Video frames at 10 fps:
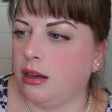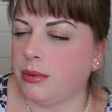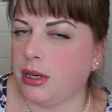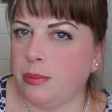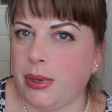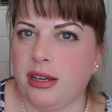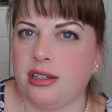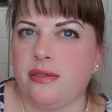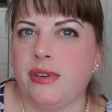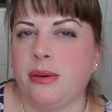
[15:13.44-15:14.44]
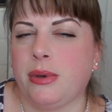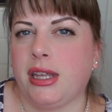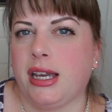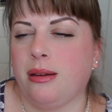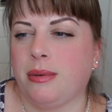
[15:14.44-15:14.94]
I'm going to persevere
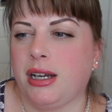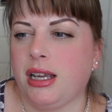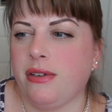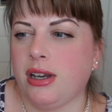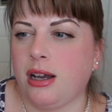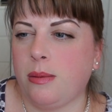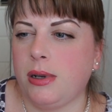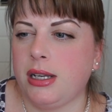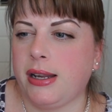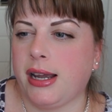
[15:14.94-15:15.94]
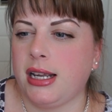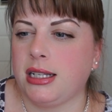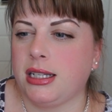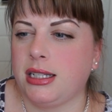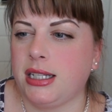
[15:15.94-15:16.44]
with it. I'm going to give it a couple of
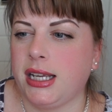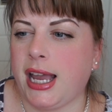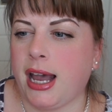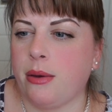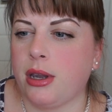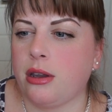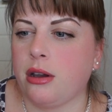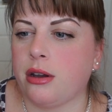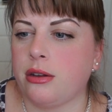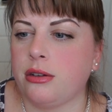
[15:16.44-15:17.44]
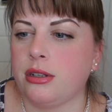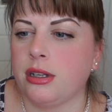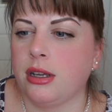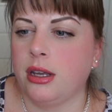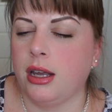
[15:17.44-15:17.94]
days and see how it
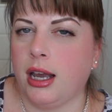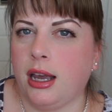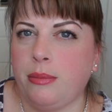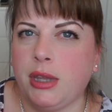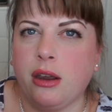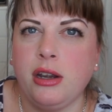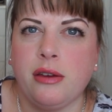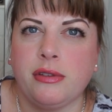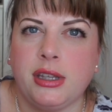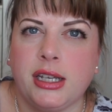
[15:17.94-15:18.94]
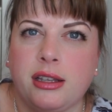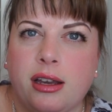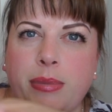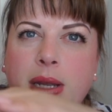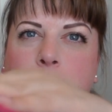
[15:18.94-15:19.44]
goes. The only other thing
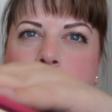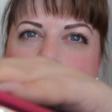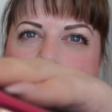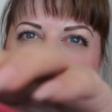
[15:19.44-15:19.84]
that people have